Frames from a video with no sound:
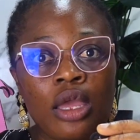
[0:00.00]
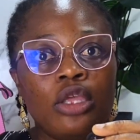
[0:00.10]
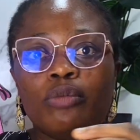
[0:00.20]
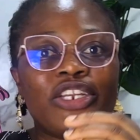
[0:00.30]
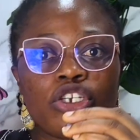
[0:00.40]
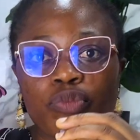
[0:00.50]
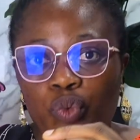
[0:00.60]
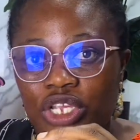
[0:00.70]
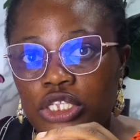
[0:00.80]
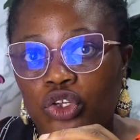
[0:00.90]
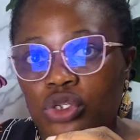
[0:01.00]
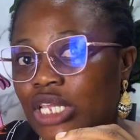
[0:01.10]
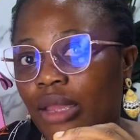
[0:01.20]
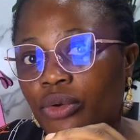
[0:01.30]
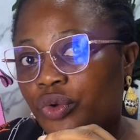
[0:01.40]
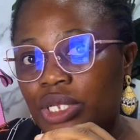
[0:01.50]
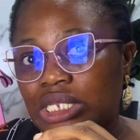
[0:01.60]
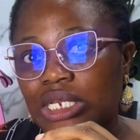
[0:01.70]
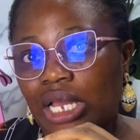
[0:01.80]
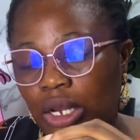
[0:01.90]
you might just be wasting your time
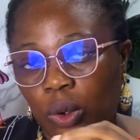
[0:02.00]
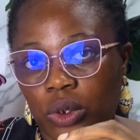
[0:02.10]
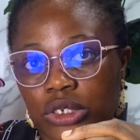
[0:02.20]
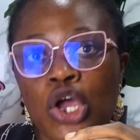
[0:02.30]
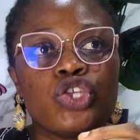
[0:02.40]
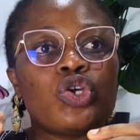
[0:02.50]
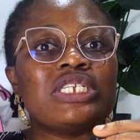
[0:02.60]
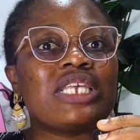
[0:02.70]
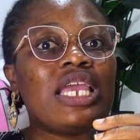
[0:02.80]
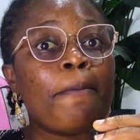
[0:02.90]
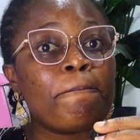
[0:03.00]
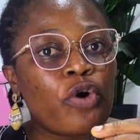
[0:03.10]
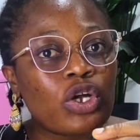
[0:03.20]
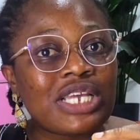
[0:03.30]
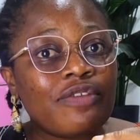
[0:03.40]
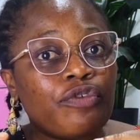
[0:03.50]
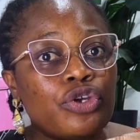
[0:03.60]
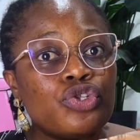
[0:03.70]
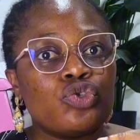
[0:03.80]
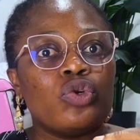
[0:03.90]
creating that course. So it is important for you
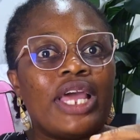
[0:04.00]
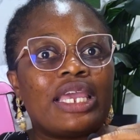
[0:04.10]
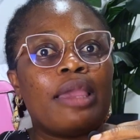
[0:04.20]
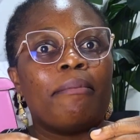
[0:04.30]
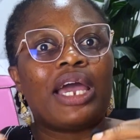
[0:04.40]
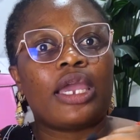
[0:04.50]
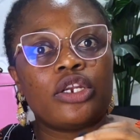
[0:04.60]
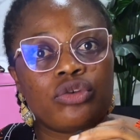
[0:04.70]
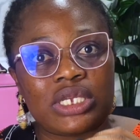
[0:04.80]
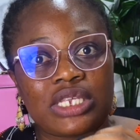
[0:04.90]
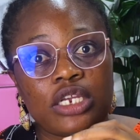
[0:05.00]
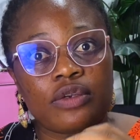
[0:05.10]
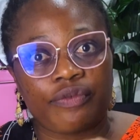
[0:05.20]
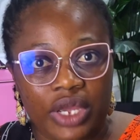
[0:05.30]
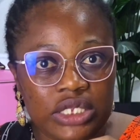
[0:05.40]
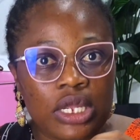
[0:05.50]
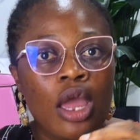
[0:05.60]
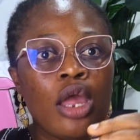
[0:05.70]
to do like a market research first.